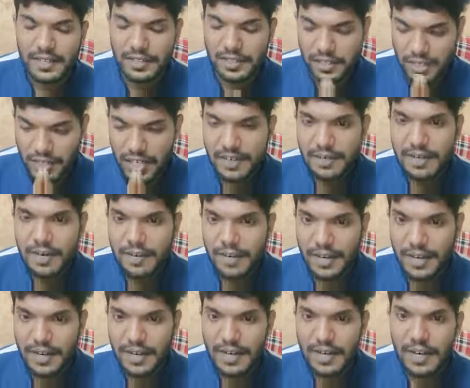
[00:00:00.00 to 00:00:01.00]
string
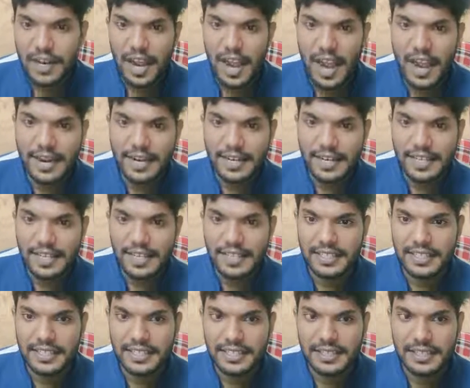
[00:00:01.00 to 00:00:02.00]
buffer, and
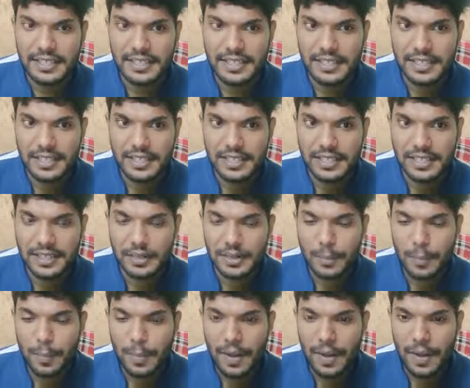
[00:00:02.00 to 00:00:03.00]

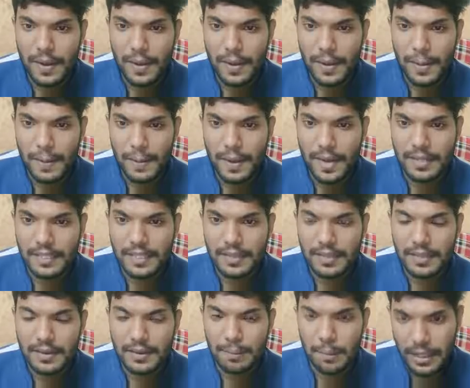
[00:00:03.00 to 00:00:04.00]
another
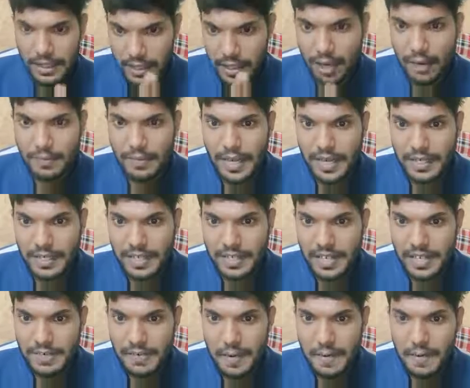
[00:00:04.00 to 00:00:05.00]
method of that
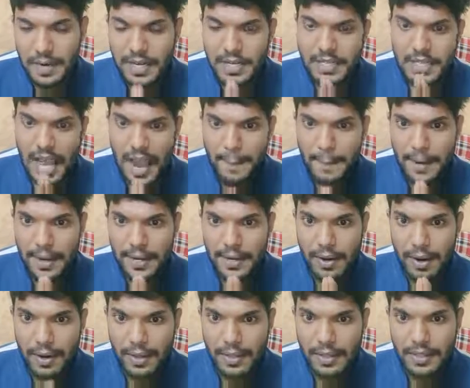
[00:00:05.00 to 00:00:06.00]
string buffer is
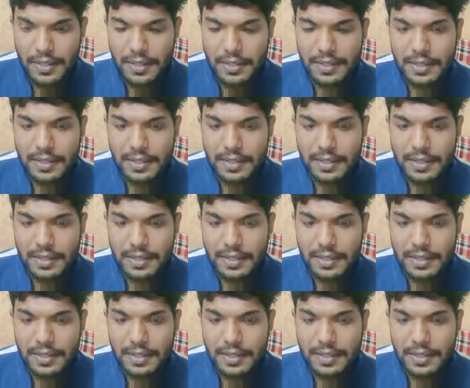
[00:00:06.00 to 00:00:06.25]
append dot